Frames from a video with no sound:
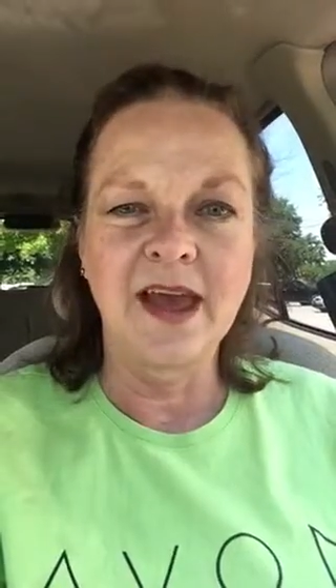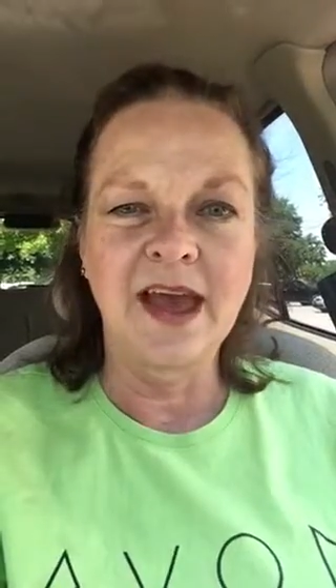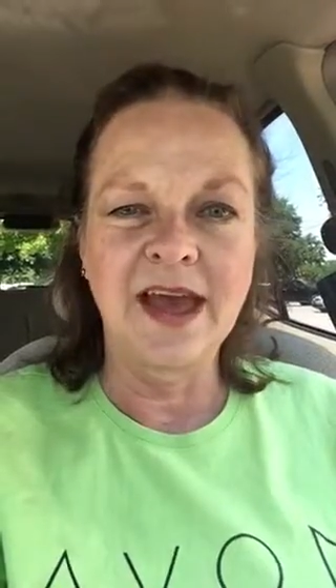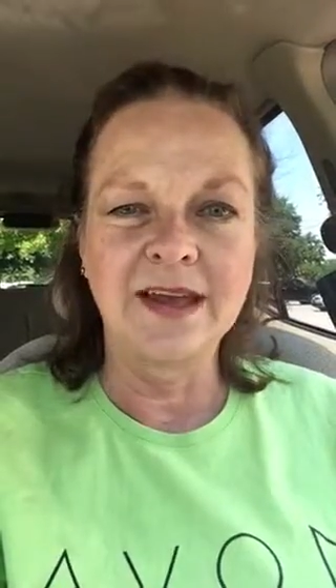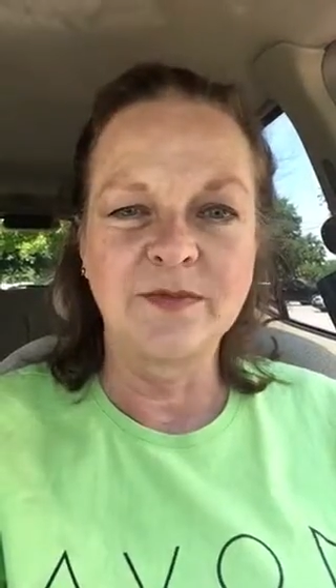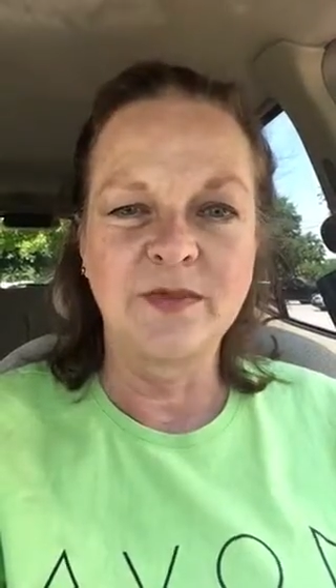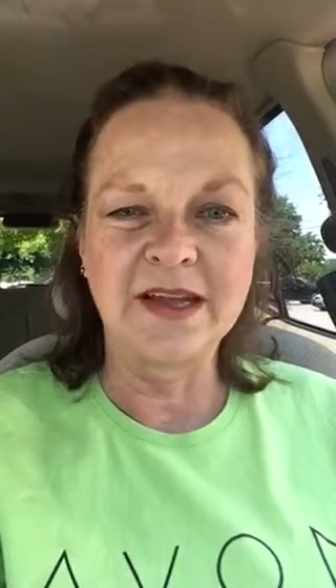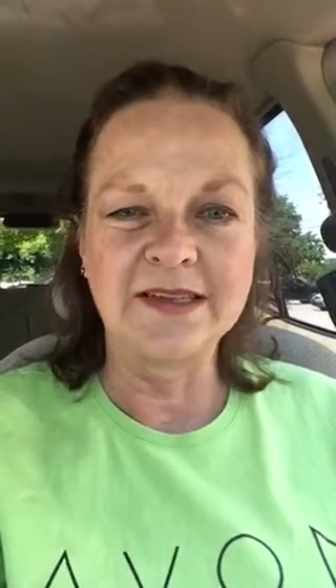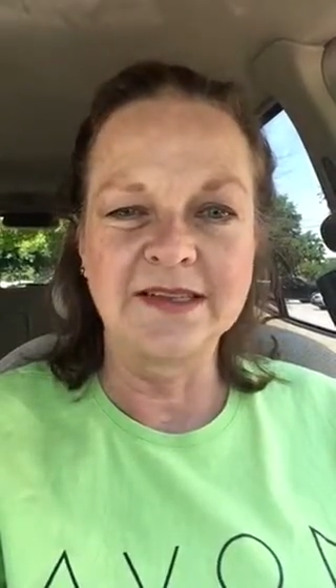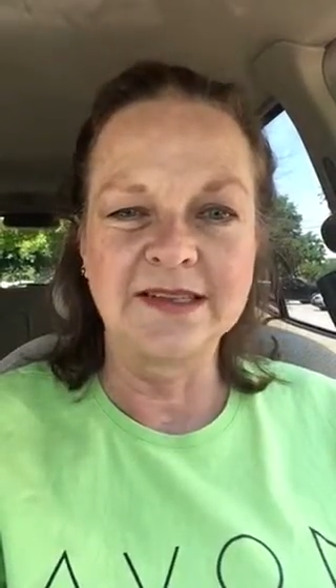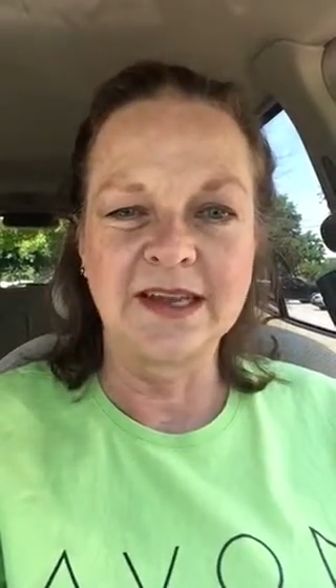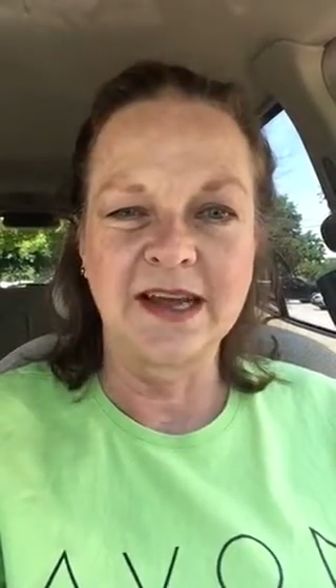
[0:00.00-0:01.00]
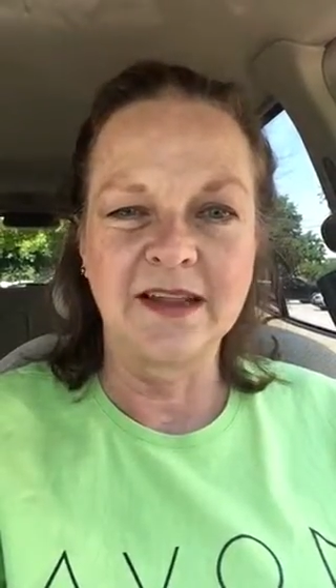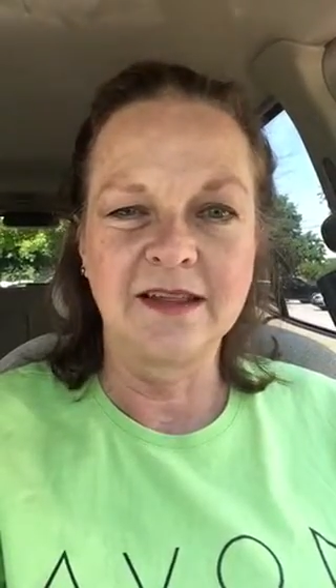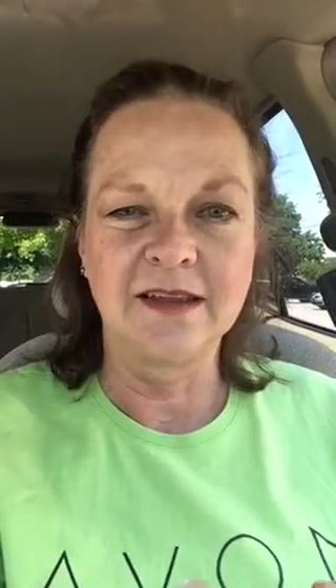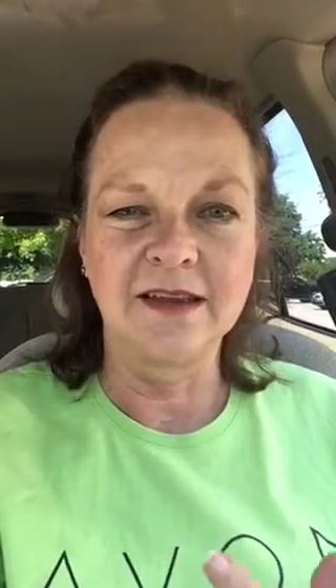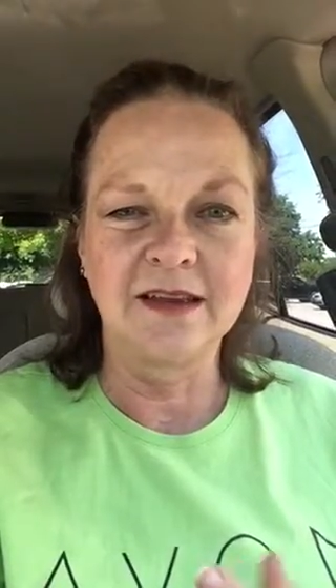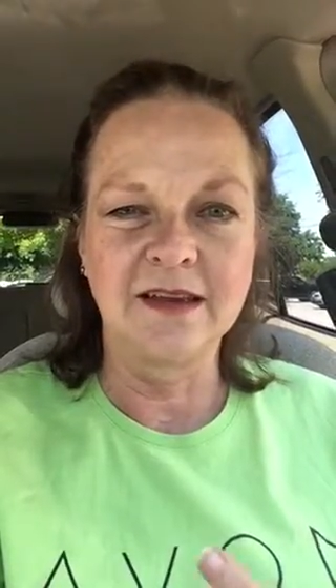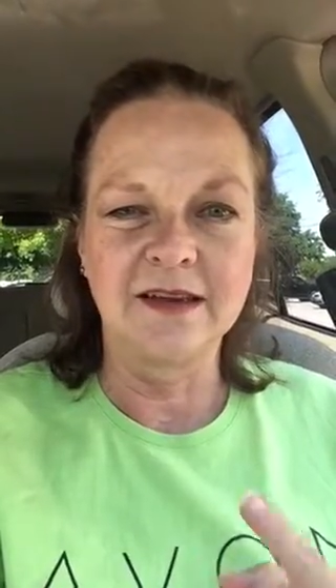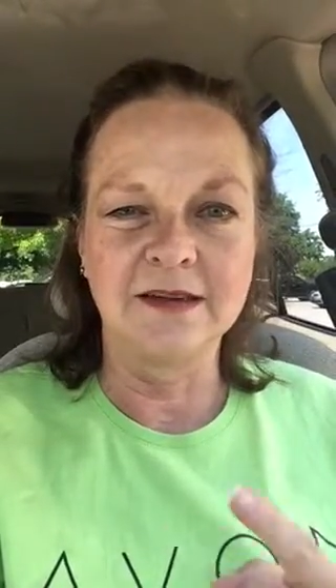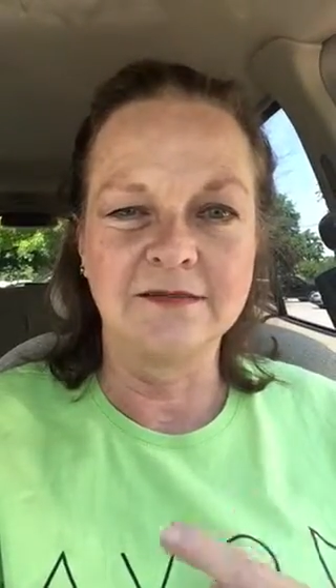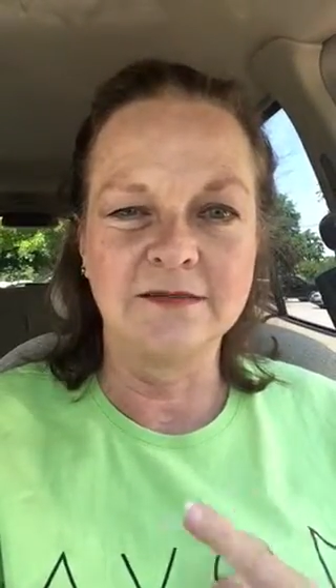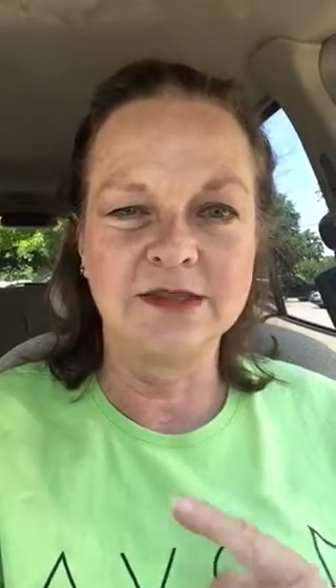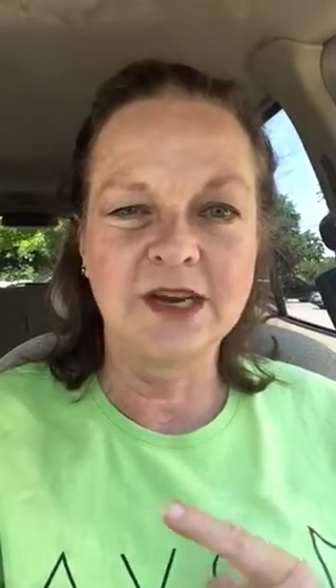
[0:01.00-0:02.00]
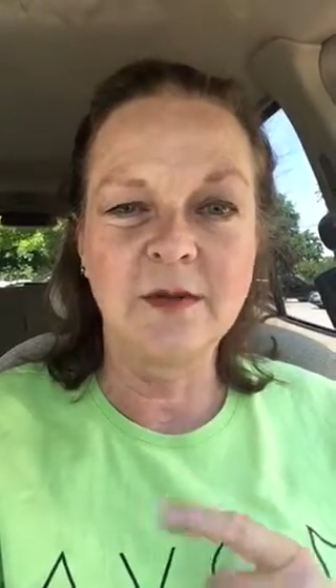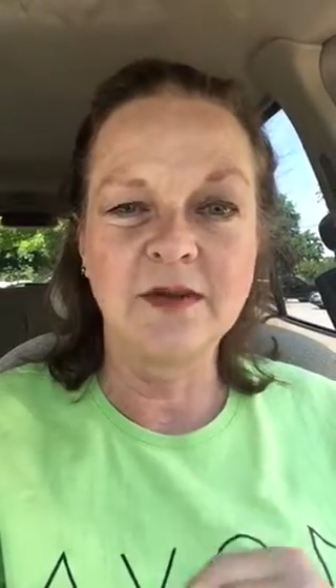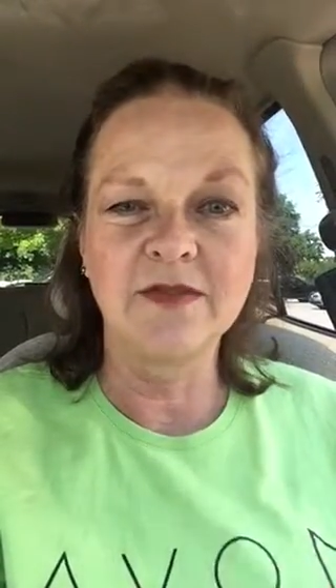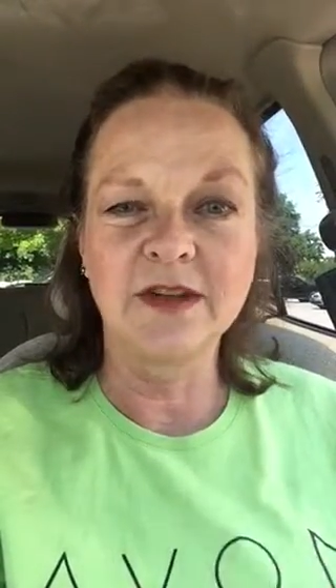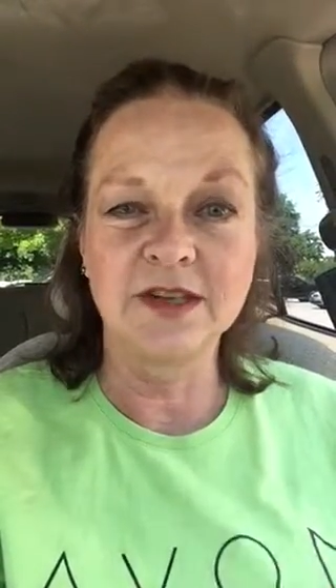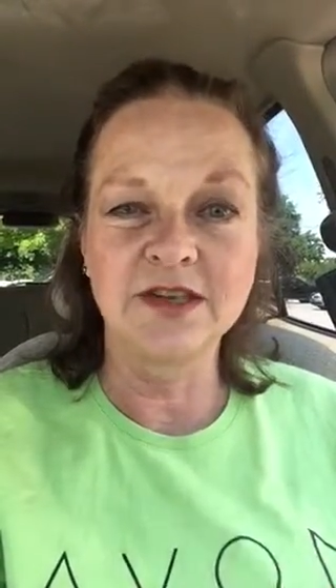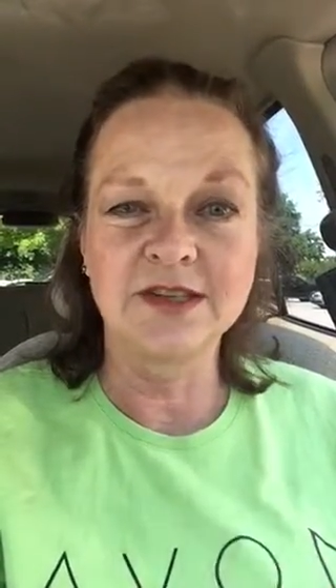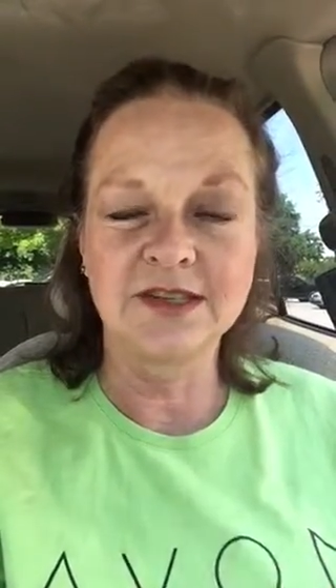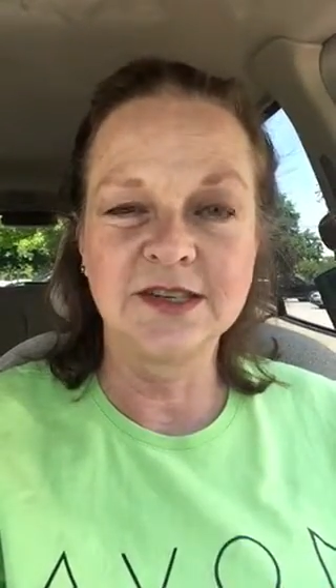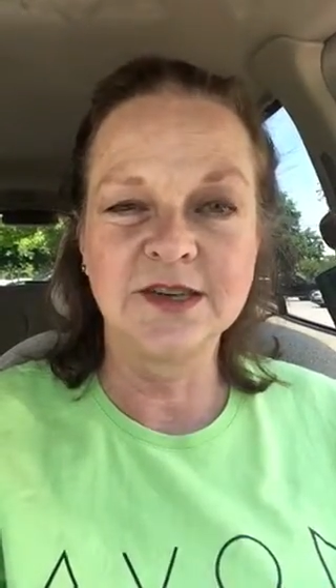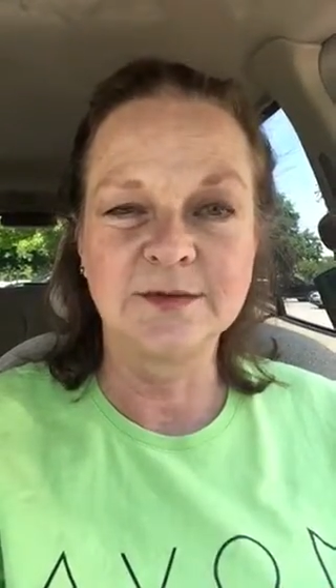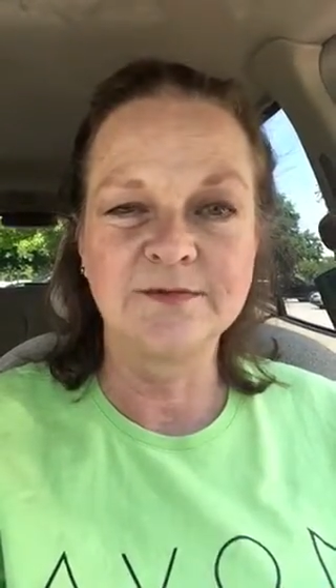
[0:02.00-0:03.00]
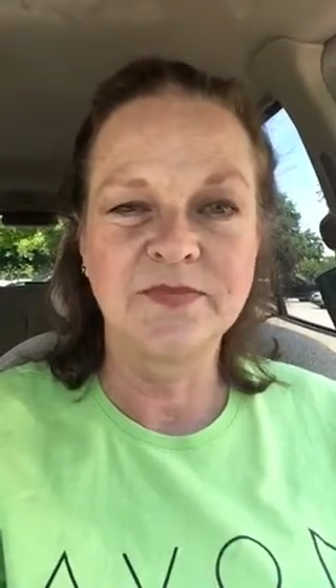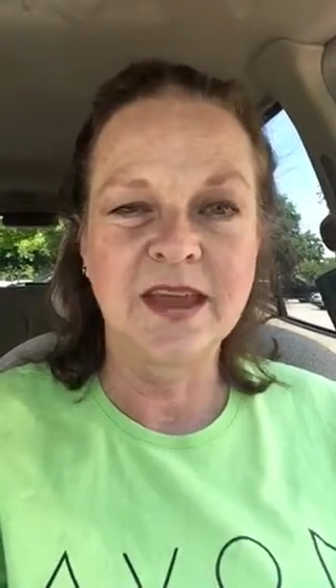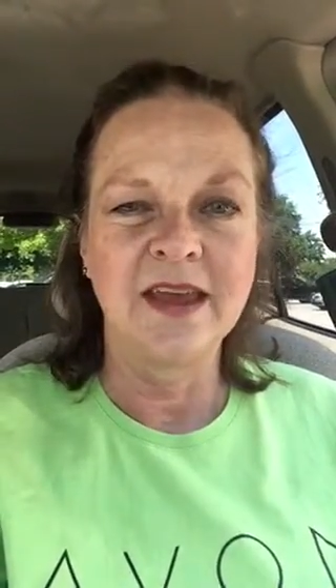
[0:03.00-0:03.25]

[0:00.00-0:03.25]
at places like the retirement villages too,